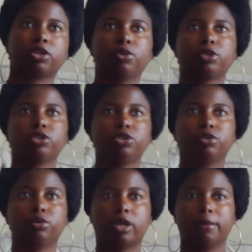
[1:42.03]
you want to
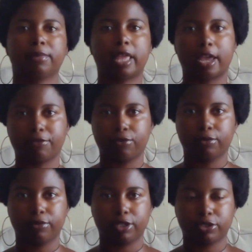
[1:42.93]
do
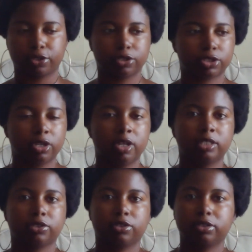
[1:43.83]
platform research.
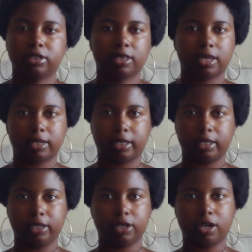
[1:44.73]
So there's a lot of
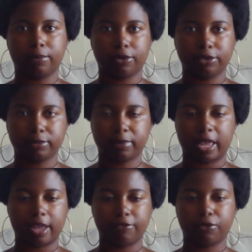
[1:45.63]
e-commerce
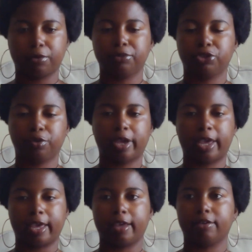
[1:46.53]
platforms. You
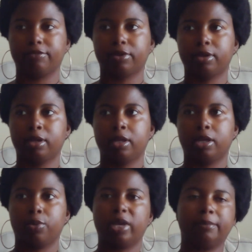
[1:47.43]
have
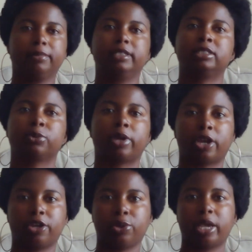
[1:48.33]
Webly
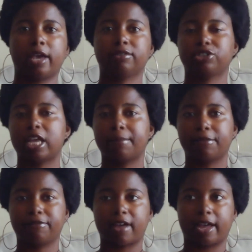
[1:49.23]
Square, you have
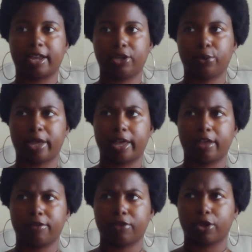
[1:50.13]
Shopify, you
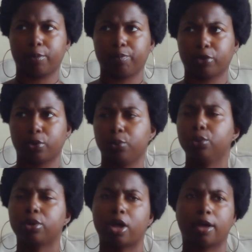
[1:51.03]
have
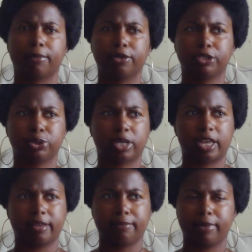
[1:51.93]
WooCommerce, you
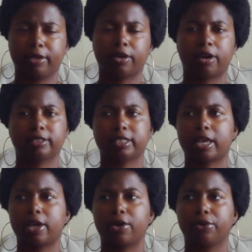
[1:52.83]
have Big
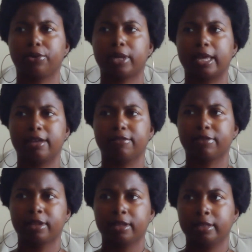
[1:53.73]
Cartel, you have
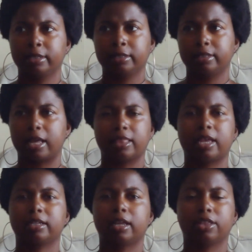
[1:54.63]
a
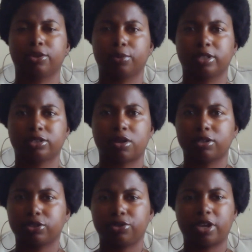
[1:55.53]
lot of other ones.
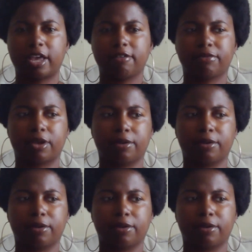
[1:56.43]
Also you have